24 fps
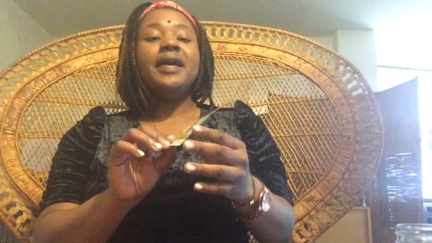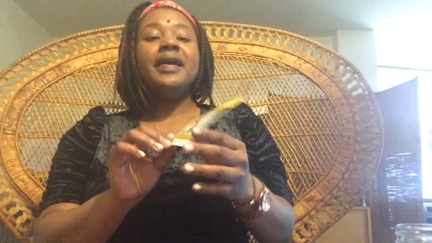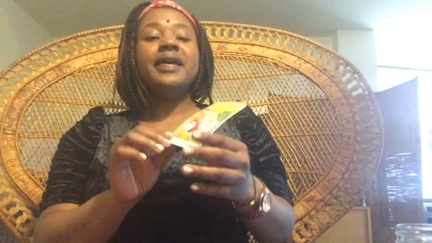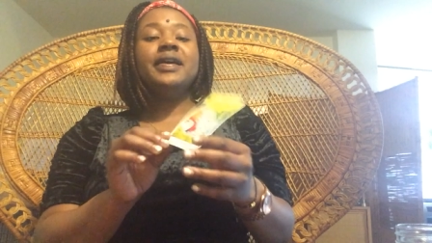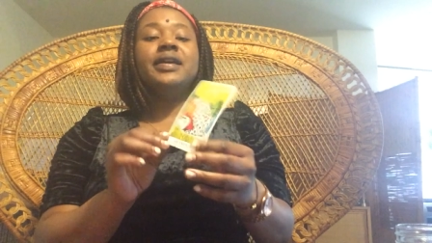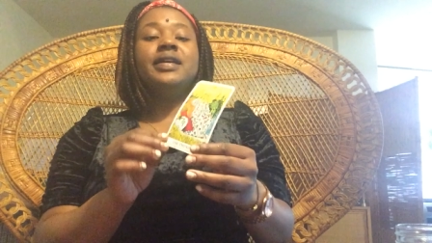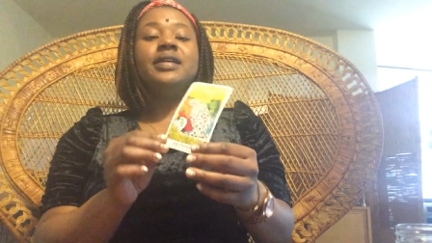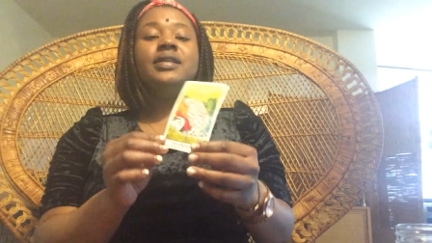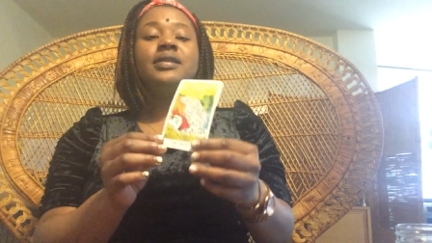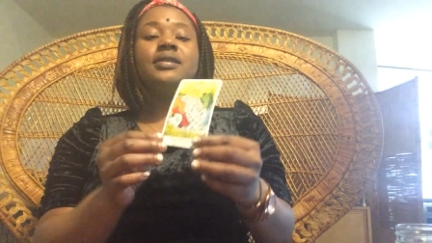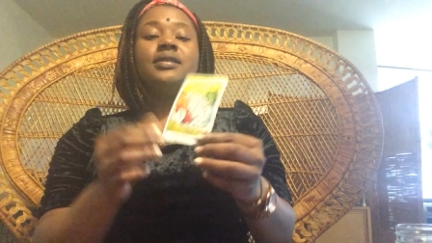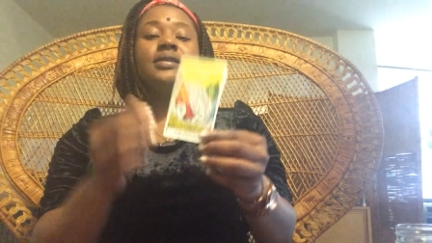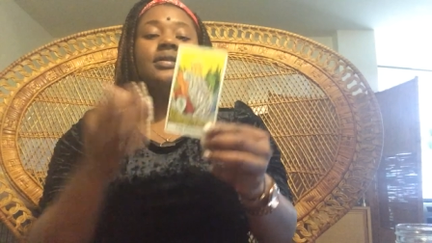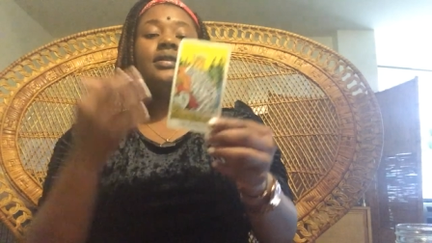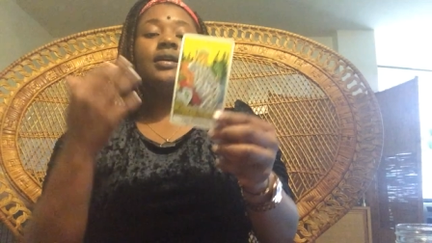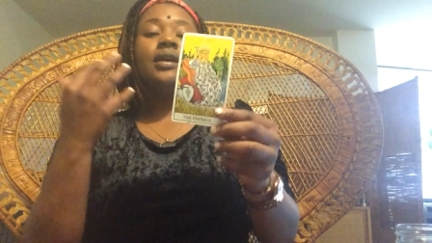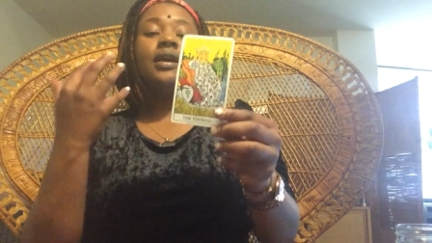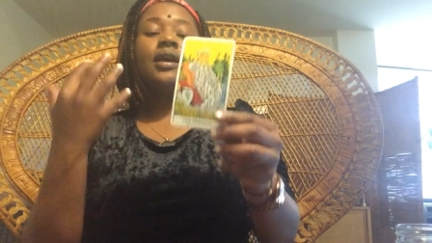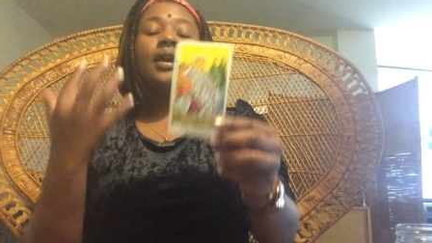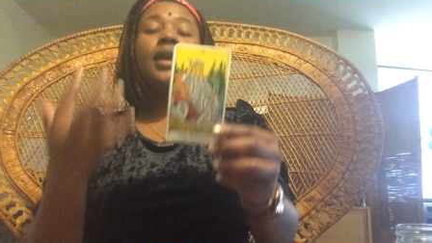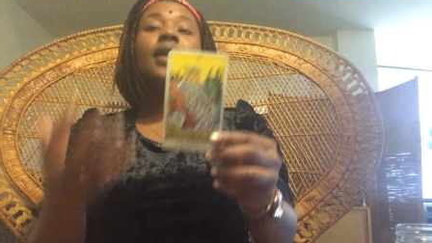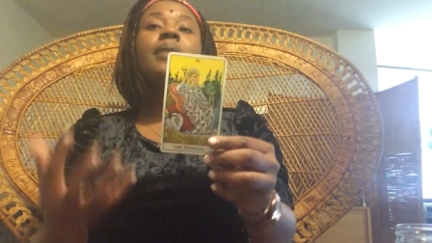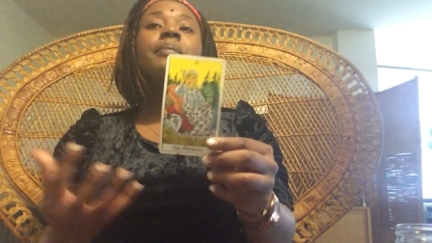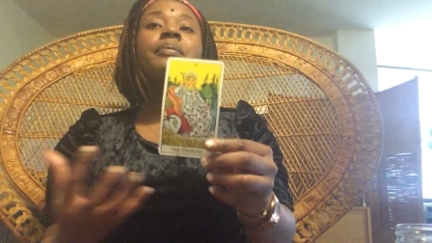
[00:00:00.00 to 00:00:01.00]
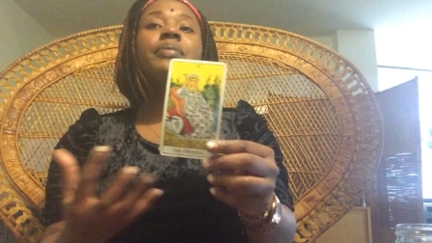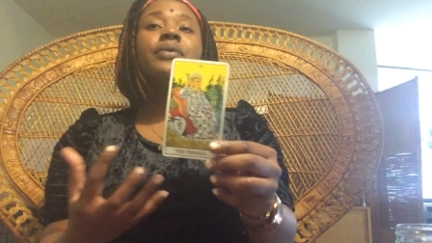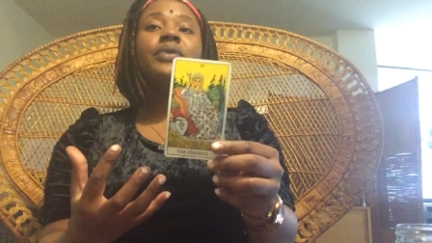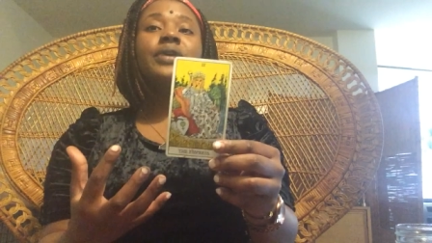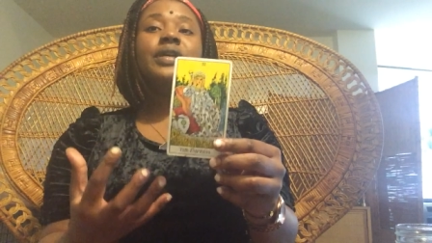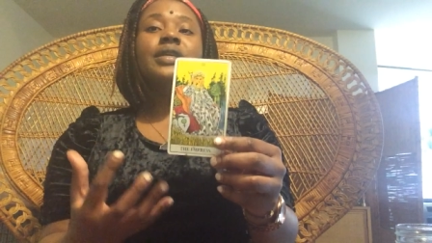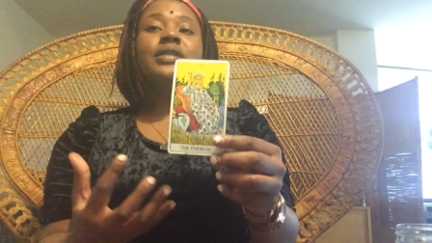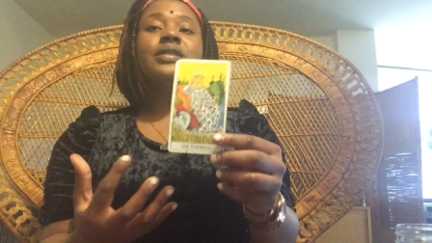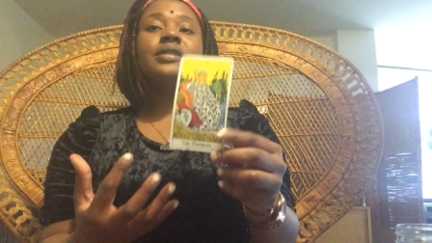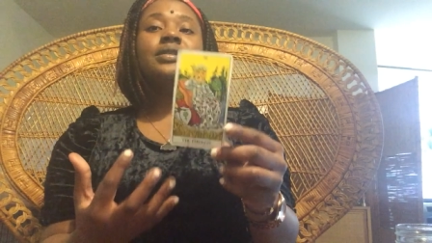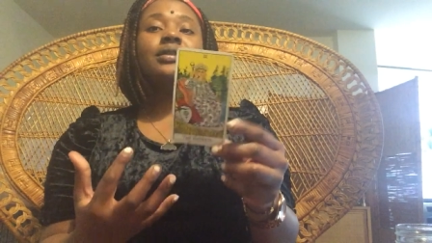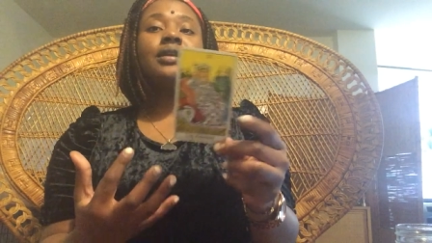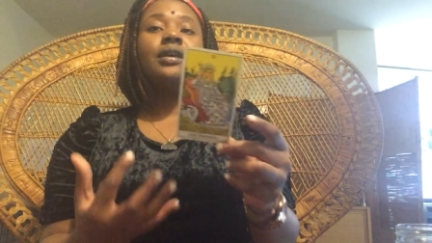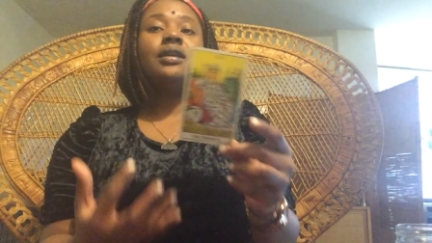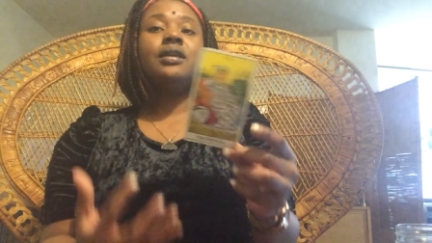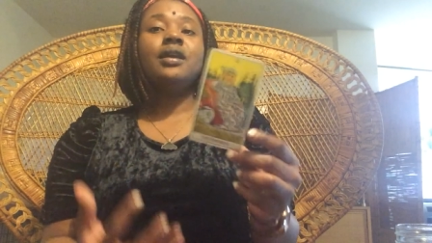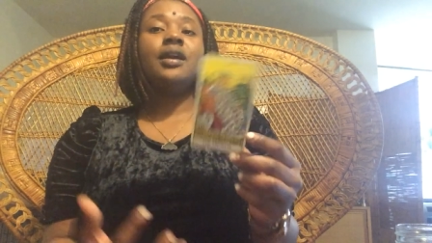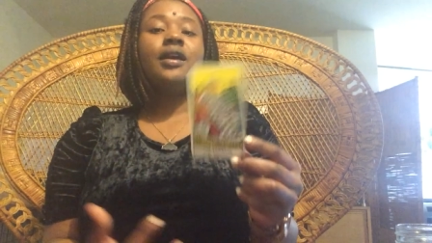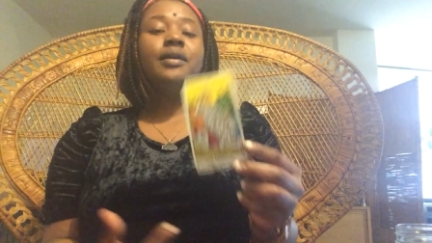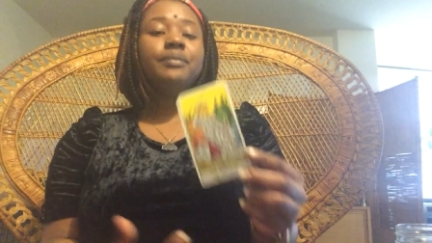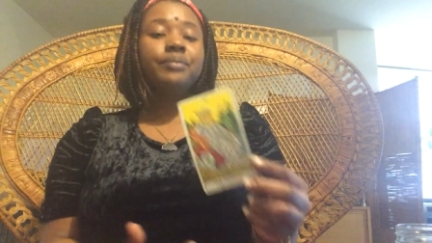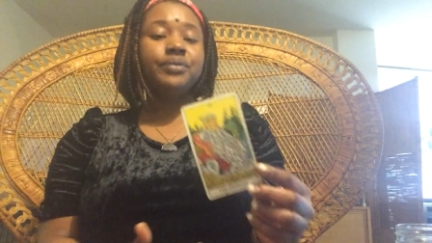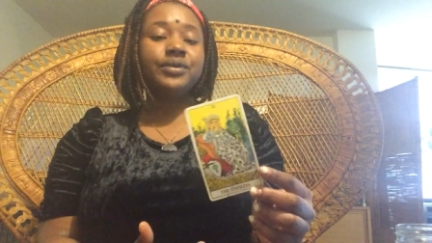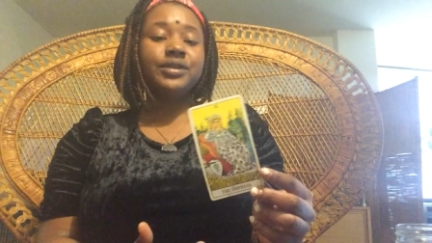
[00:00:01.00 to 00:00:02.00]
is the Empress. And uh,
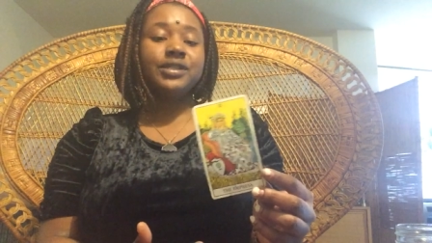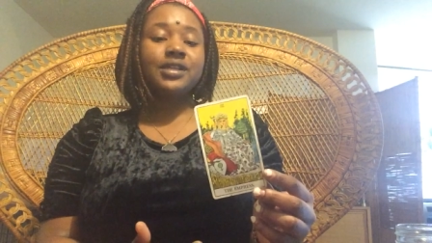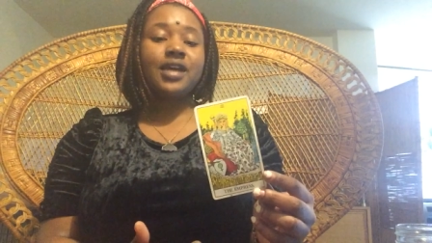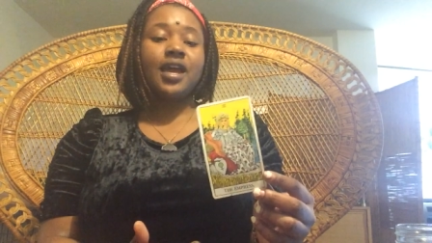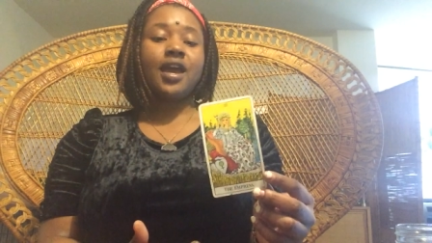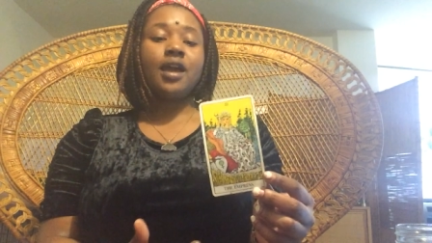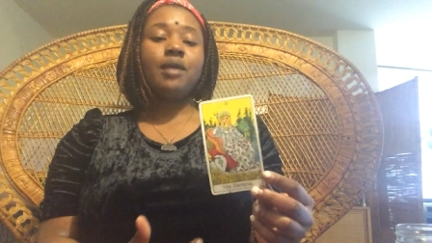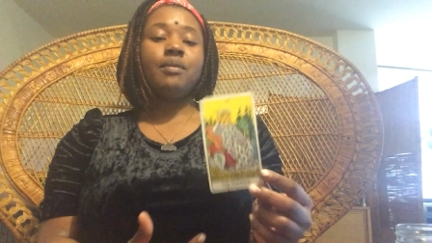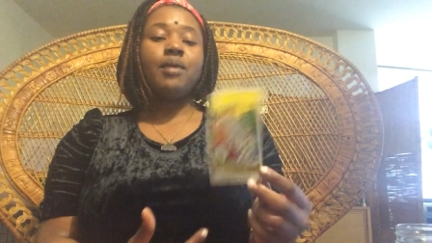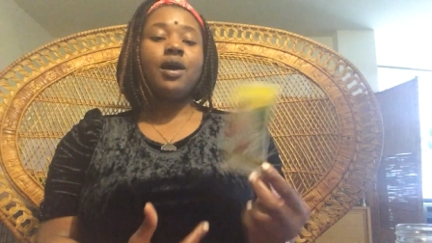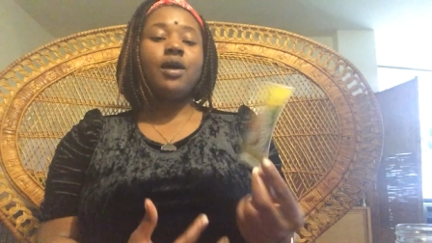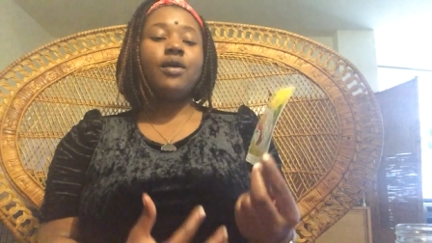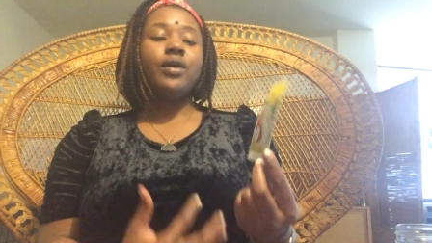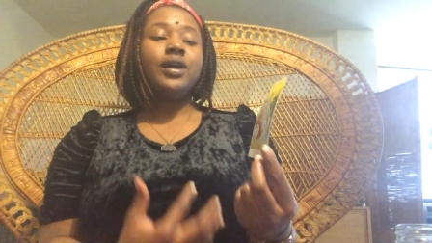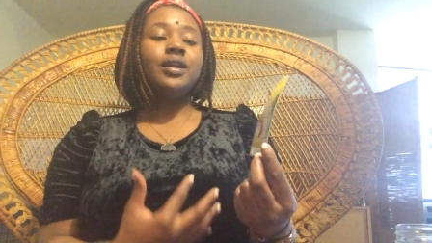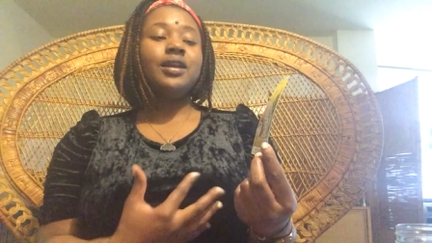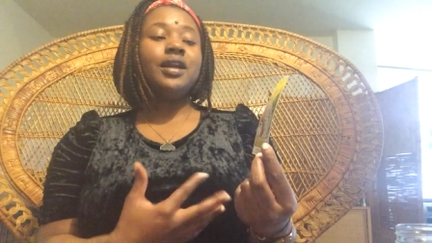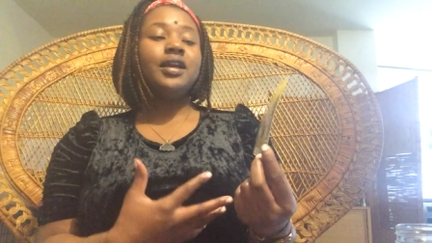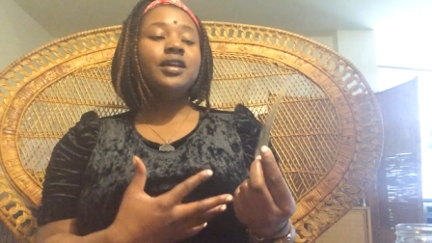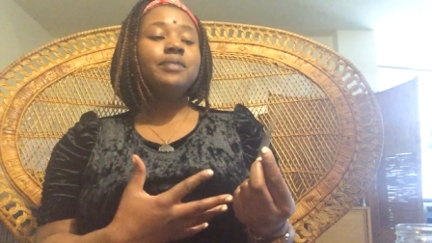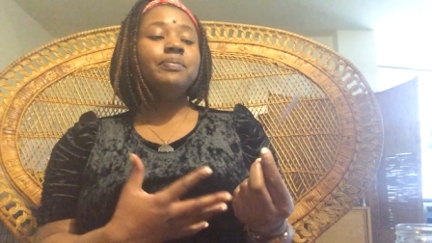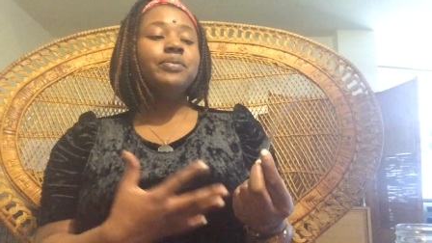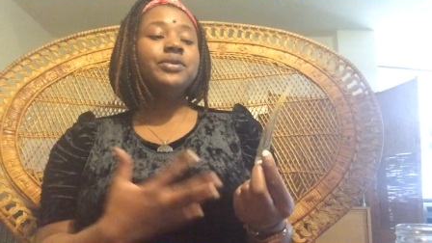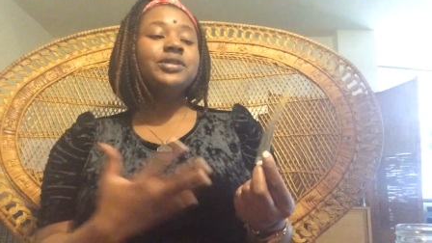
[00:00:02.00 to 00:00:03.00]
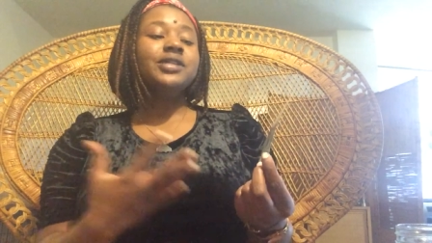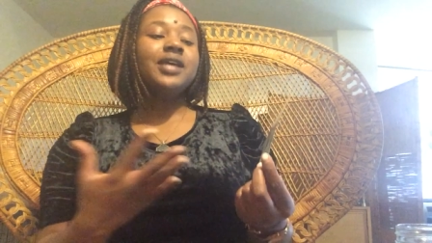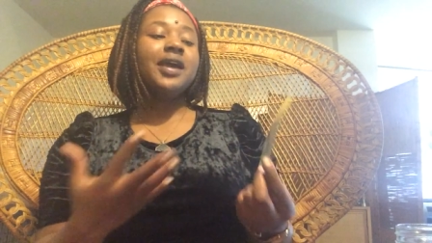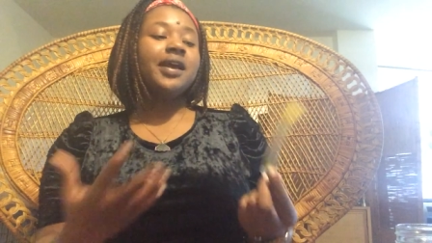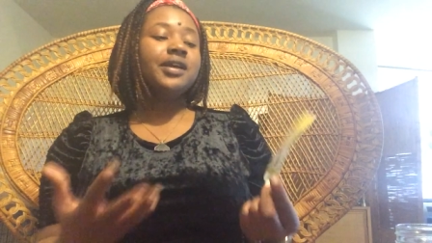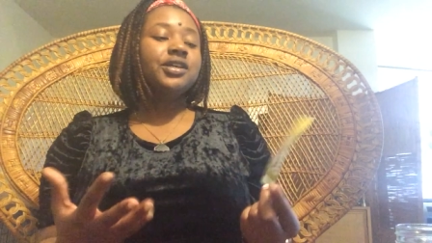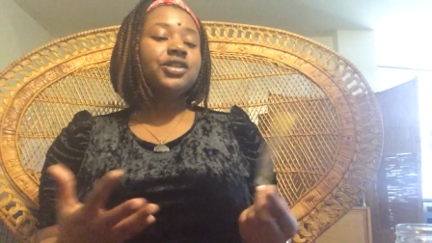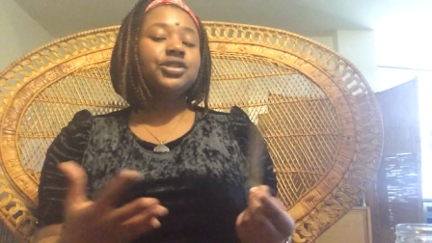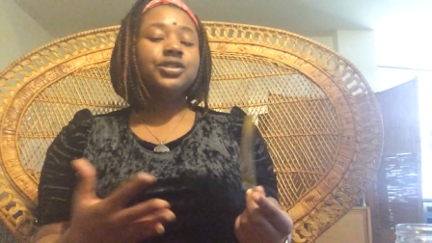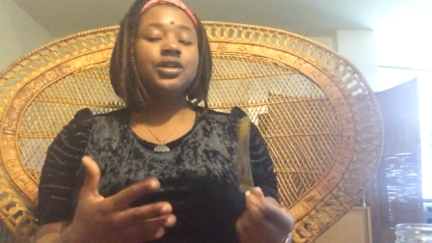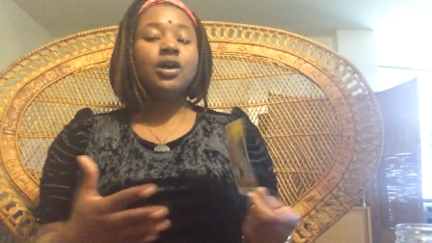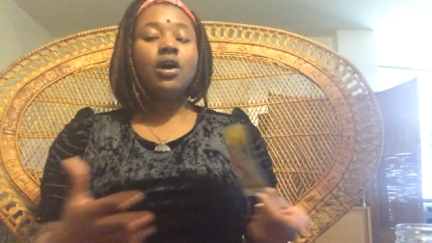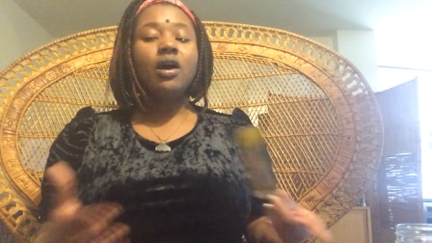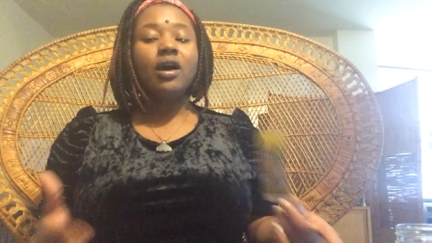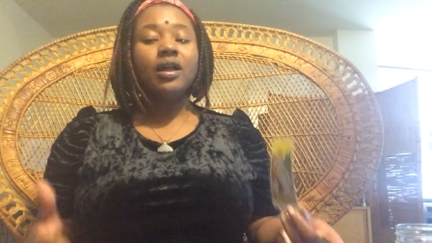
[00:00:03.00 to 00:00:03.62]
the Empress came out, and the Empress actually,